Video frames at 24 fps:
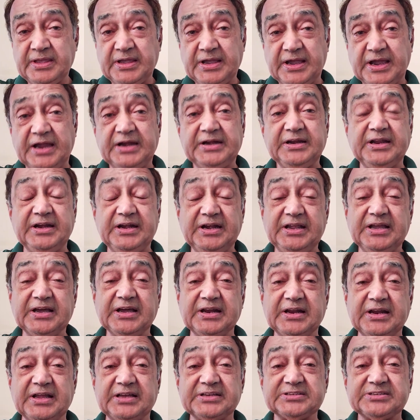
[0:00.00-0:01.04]
and India
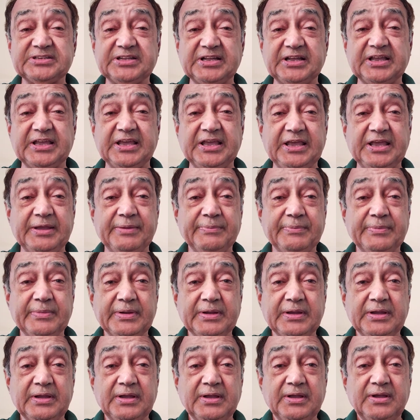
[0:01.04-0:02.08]
lost the game
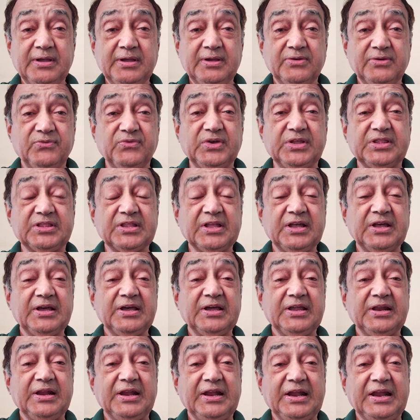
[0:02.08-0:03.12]
with
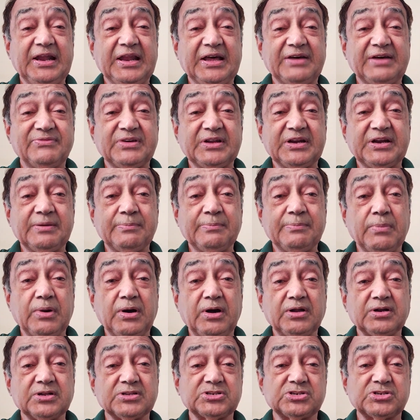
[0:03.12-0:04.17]
11
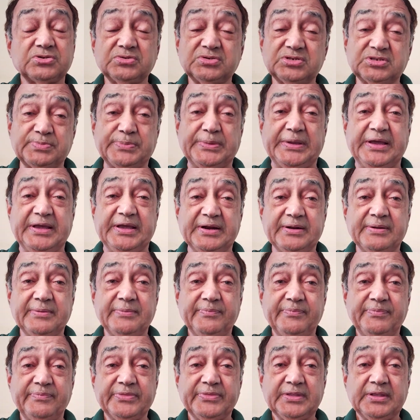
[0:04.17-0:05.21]
balls to spare.
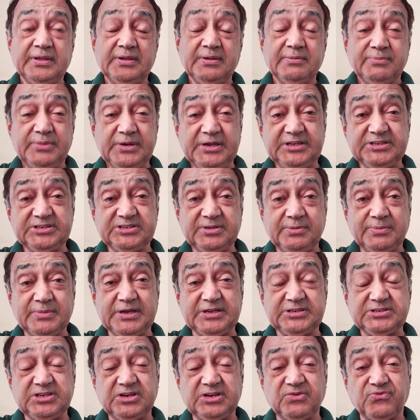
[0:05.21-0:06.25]
Please
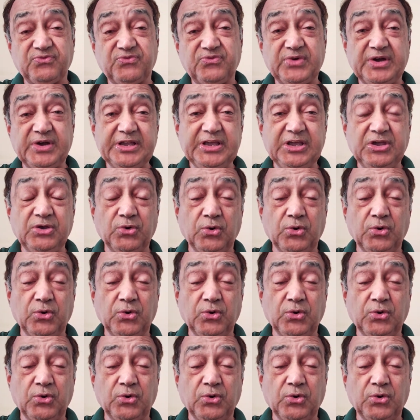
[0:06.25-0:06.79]
imagine 5